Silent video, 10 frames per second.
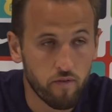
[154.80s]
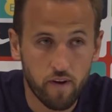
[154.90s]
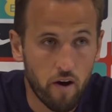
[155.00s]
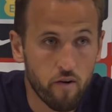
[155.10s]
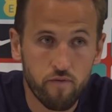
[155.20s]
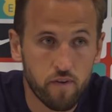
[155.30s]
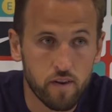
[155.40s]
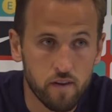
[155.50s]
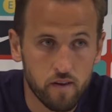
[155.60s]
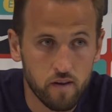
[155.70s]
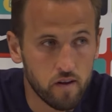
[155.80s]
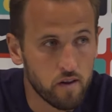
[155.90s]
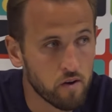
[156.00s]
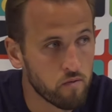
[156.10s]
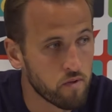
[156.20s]
with Gareth, and
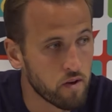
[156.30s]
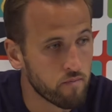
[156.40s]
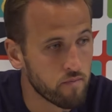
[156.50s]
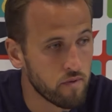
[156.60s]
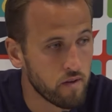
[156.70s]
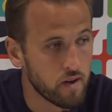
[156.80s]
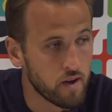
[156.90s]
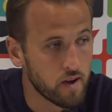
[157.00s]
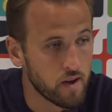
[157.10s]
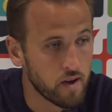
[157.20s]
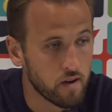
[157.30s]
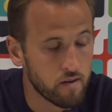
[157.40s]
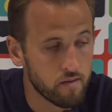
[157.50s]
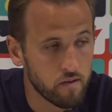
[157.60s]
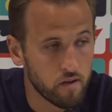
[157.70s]
you know, we've done
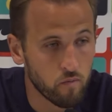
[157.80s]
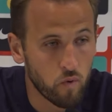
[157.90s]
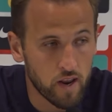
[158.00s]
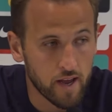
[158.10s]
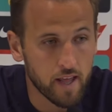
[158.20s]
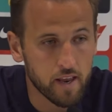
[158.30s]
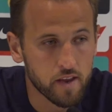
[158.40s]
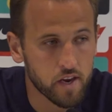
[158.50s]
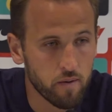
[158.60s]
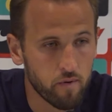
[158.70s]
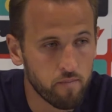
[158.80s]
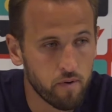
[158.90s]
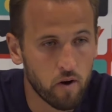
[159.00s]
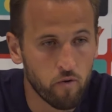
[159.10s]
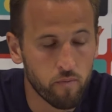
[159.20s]
well again in the summer,
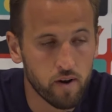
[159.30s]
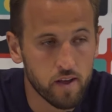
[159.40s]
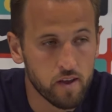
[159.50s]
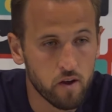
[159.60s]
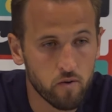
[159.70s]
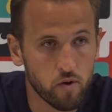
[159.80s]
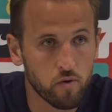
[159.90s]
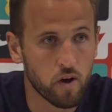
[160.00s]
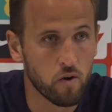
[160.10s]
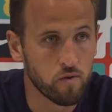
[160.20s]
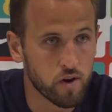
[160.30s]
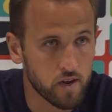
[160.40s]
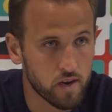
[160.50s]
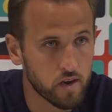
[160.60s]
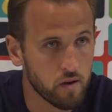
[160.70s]
but ultimately, you know, a new coach
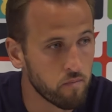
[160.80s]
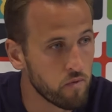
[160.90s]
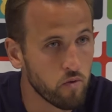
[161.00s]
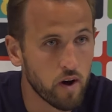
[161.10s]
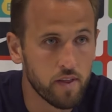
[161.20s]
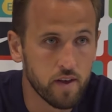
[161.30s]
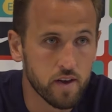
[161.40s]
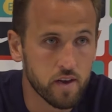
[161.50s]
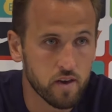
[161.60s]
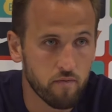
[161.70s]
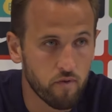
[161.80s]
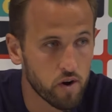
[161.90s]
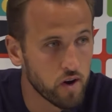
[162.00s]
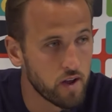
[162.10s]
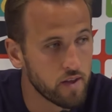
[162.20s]
has some new ideas and some
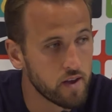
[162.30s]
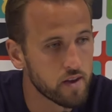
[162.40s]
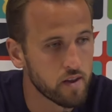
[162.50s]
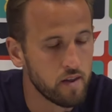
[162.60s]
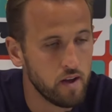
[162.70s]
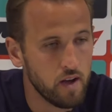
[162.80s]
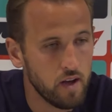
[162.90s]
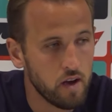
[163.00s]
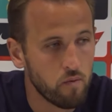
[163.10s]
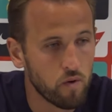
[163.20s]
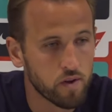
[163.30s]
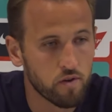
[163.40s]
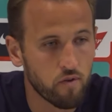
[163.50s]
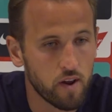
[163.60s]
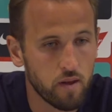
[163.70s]
fresh ideas and
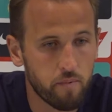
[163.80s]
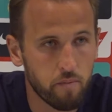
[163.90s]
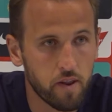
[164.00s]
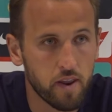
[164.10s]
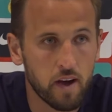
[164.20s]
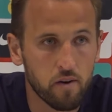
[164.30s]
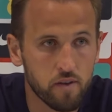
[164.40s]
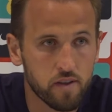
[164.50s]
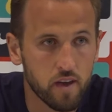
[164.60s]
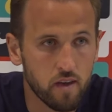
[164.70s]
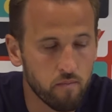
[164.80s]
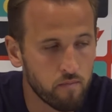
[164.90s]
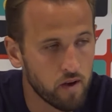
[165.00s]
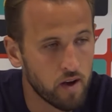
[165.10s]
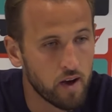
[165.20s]
wants to try and implement that on the
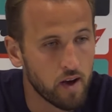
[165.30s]
team,